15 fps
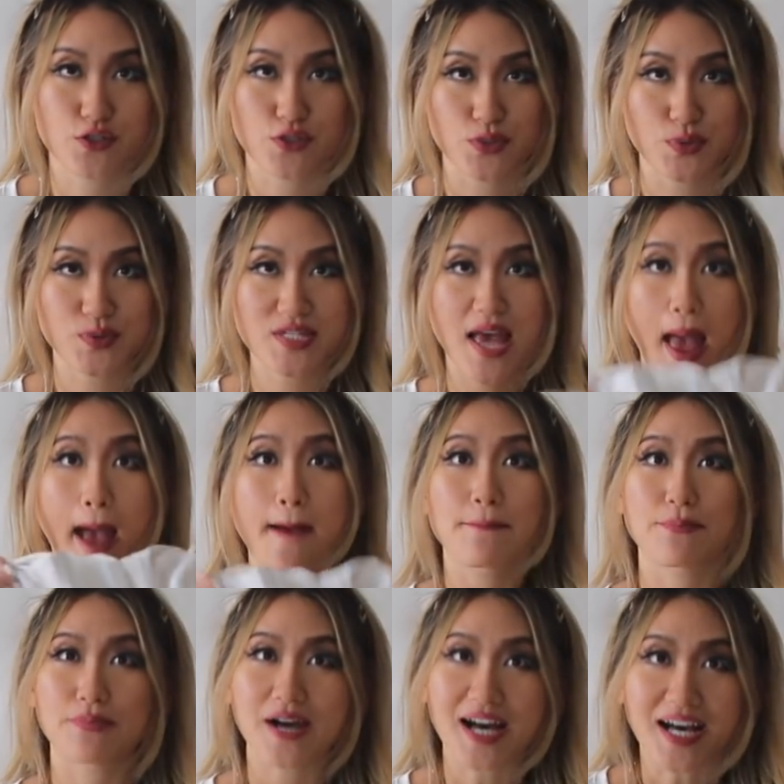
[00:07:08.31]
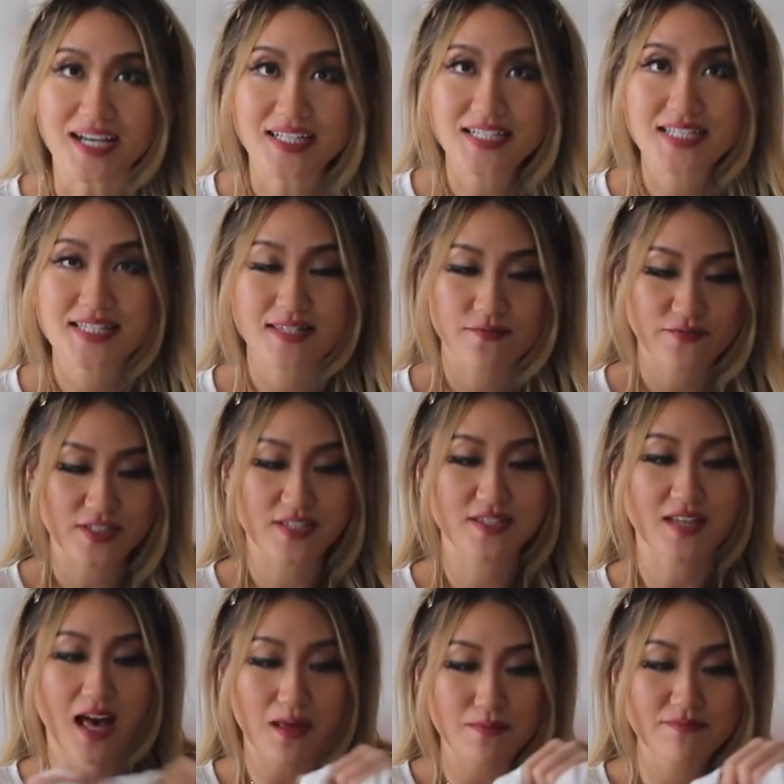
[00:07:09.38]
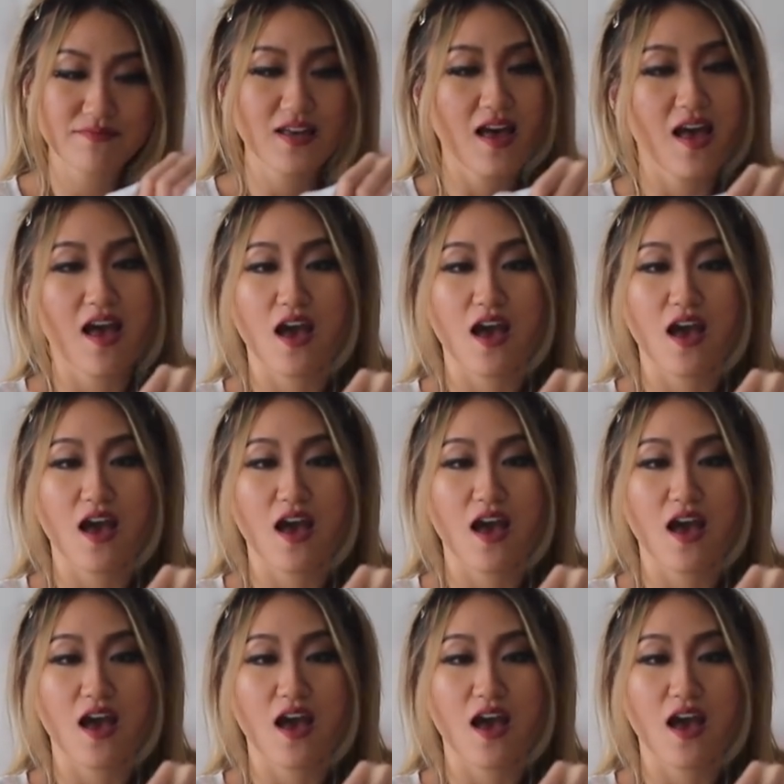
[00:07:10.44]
shoot but for some